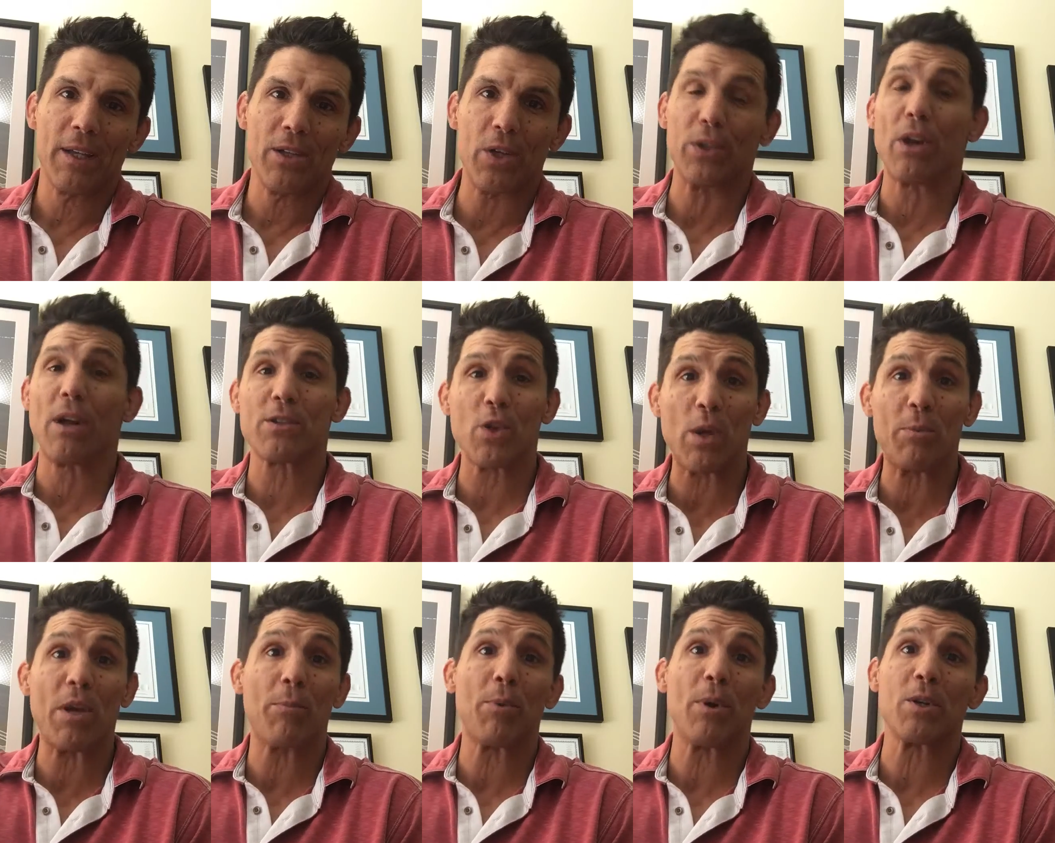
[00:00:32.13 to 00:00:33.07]
You can also hit
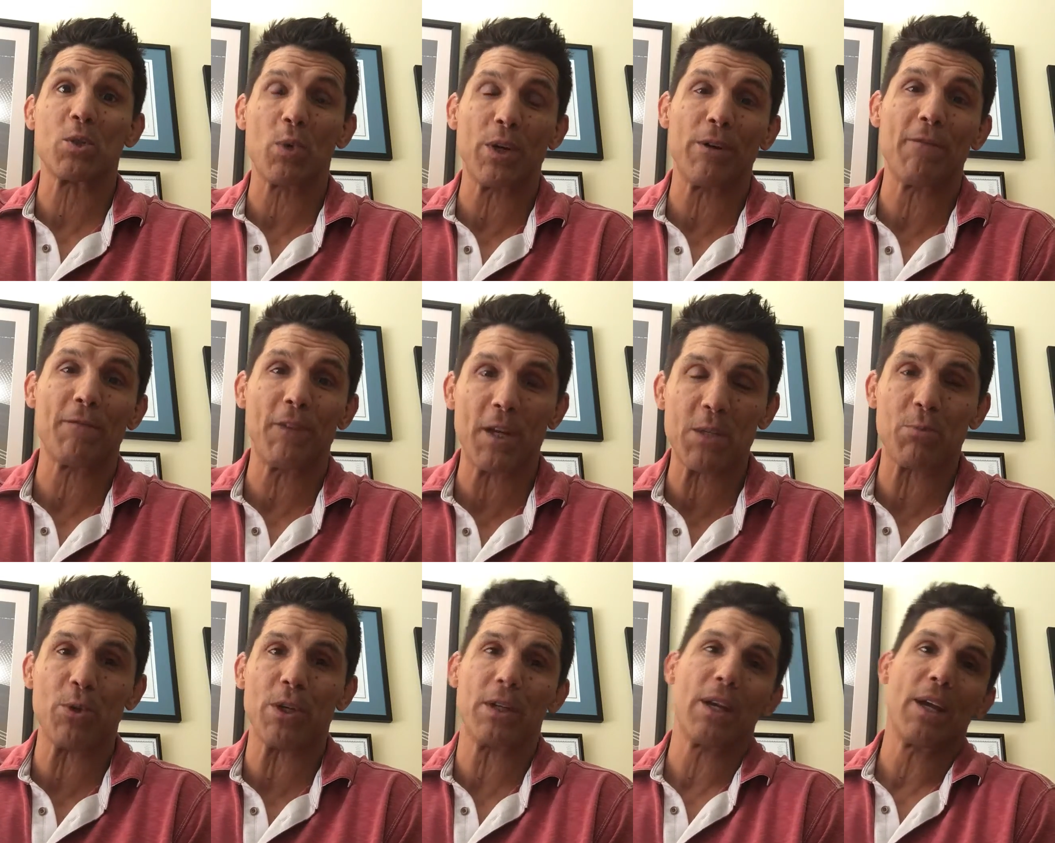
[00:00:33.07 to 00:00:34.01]
me up on Twitter and
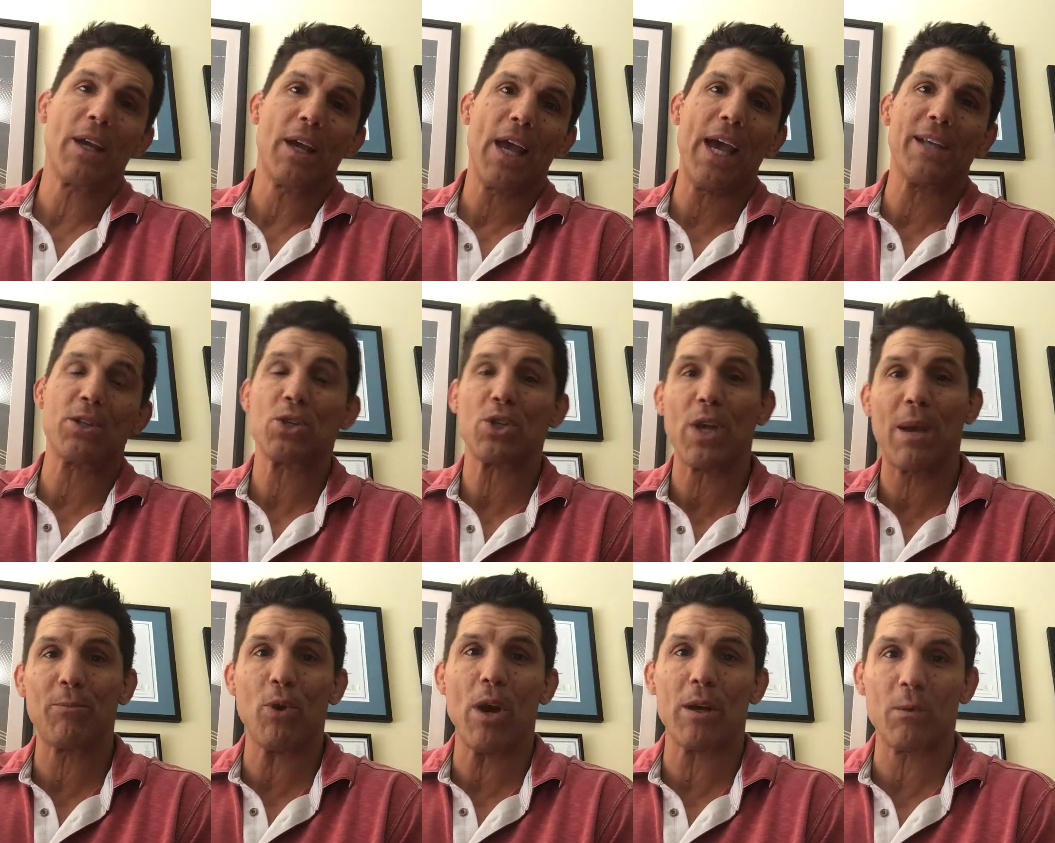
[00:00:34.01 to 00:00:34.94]
Facebook at
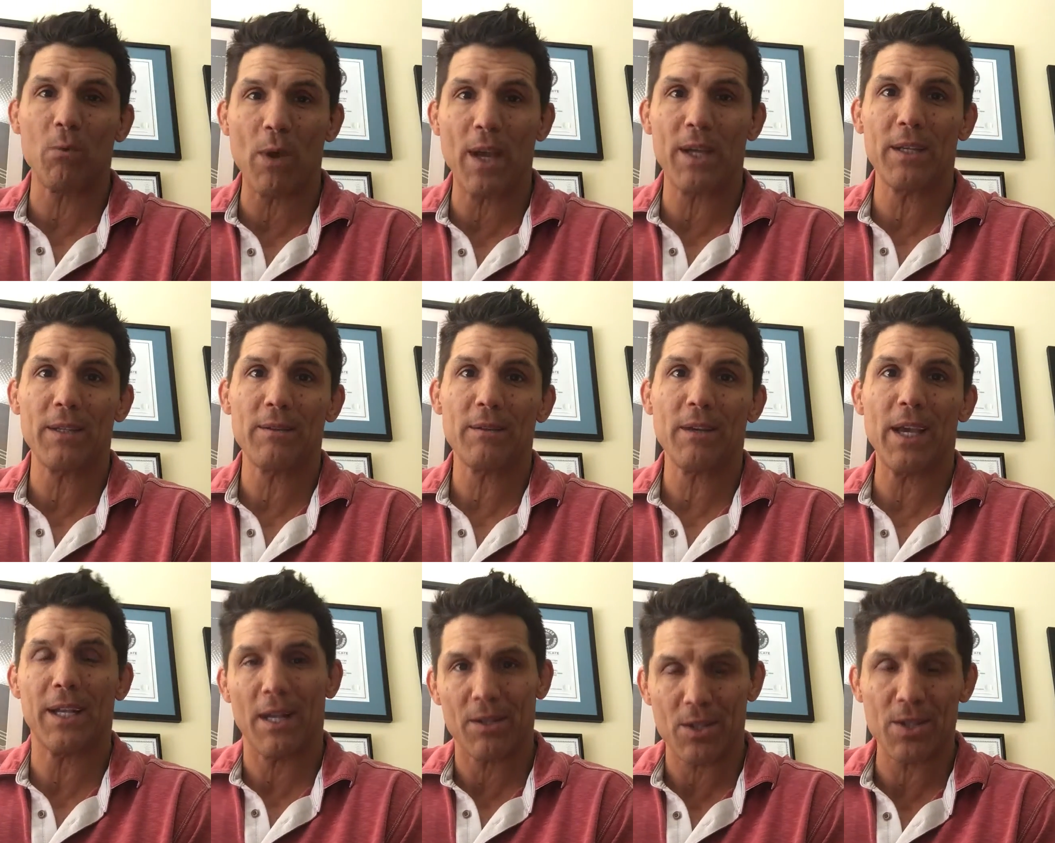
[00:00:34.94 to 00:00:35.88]
Shamrock Way,
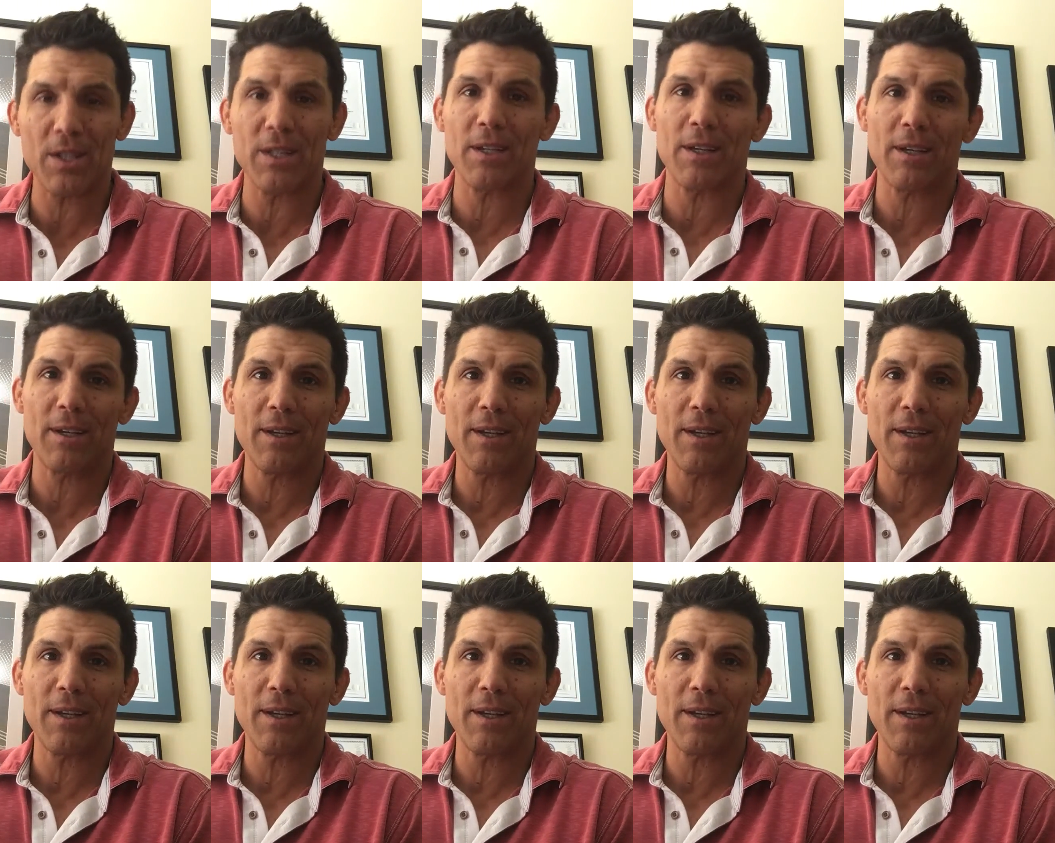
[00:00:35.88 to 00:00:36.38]
and I'll see you